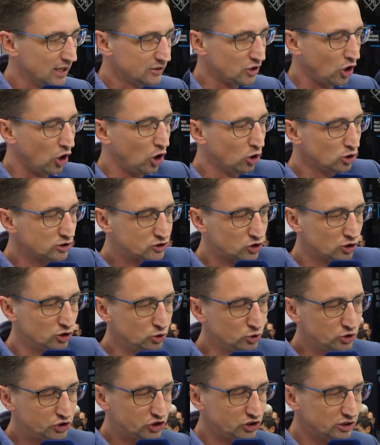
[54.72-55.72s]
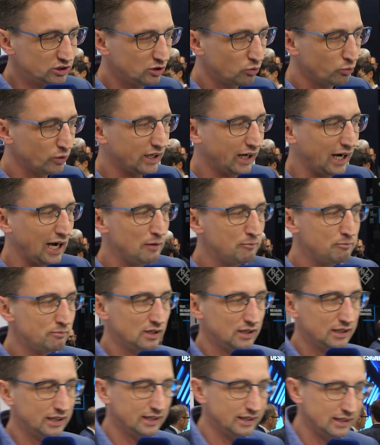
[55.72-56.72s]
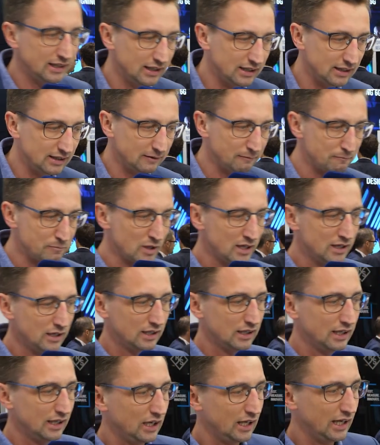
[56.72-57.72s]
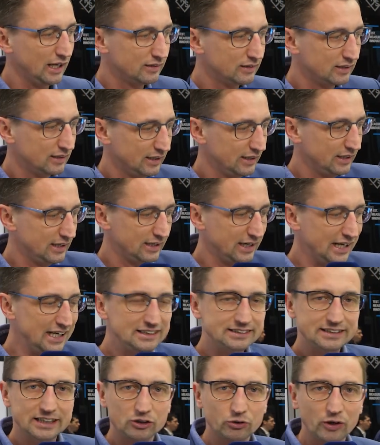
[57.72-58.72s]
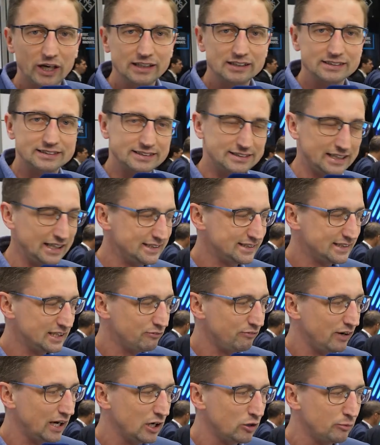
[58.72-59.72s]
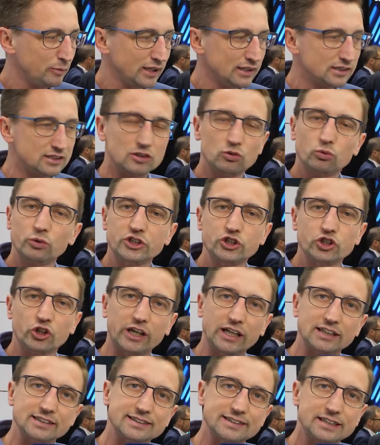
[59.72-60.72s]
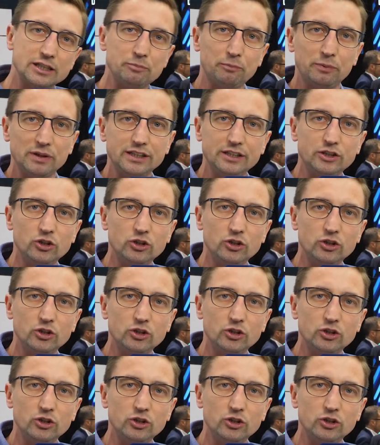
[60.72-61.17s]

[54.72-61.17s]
The whole solution will come in a uh, in, in, an integrated test environment, which you can simply